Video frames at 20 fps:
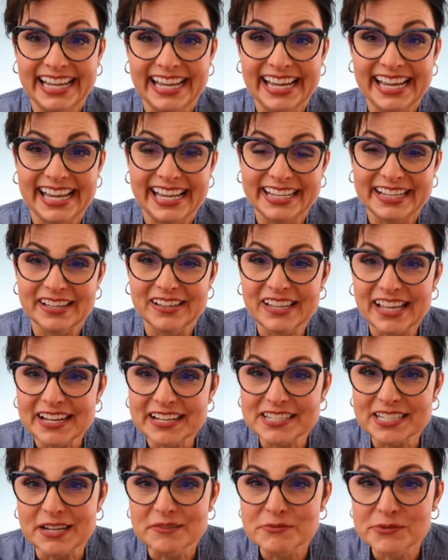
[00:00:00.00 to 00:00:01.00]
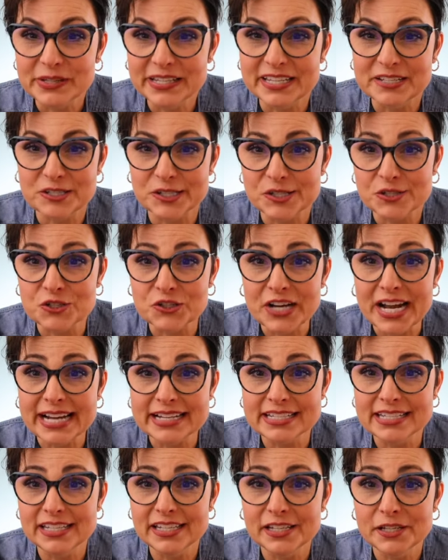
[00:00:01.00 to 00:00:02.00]
And a lot of times we get
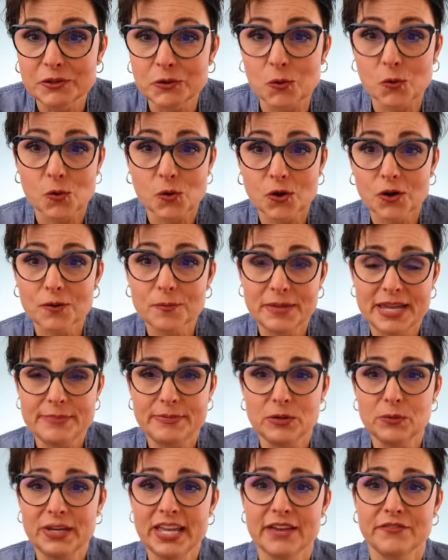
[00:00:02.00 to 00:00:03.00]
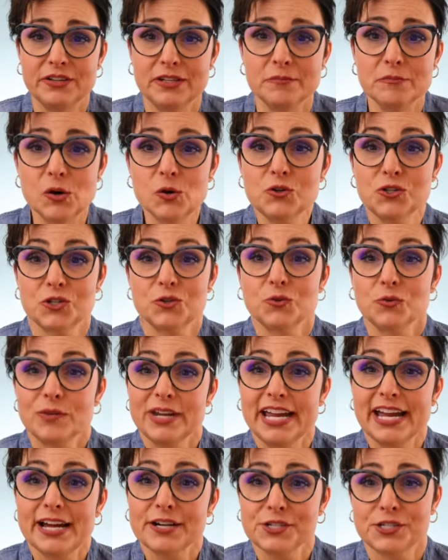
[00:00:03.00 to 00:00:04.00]
distracted, or maybe we have an emotional
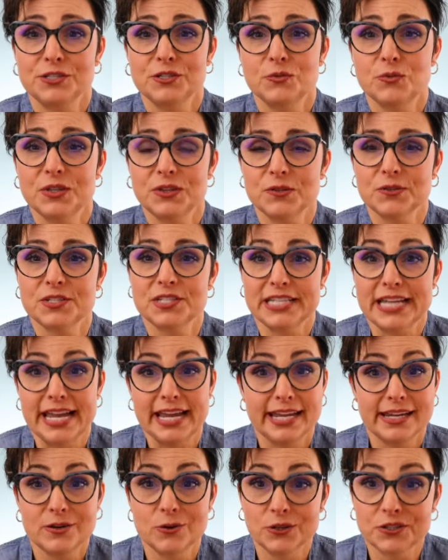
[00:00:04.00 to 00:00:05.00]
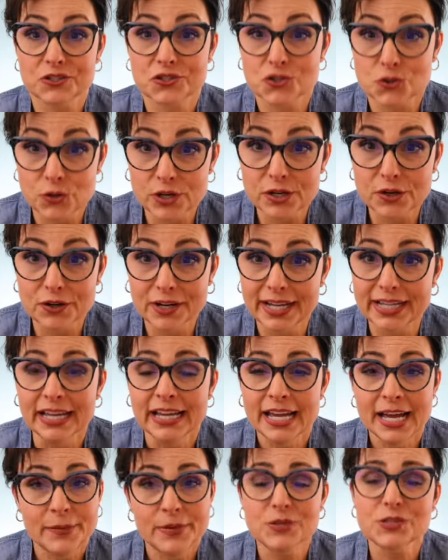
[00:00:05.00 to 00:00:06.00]
reaction to what they're saying, or it's triggering.
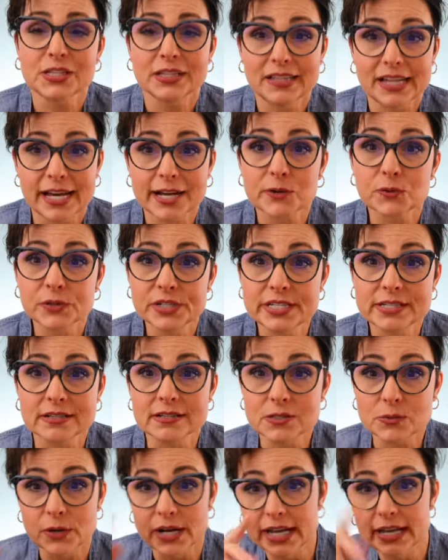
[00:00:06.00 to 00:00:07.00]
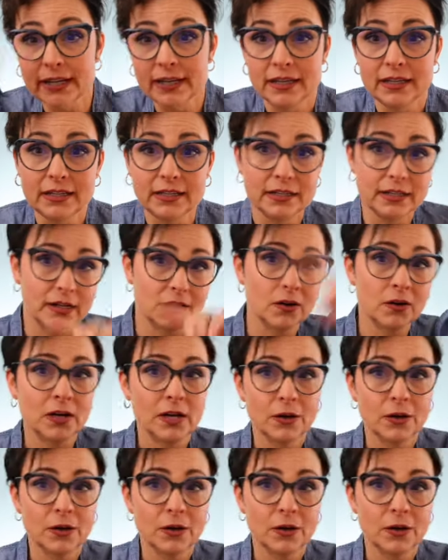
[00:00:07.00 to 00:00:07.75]
There's a lot of reasons why, you know,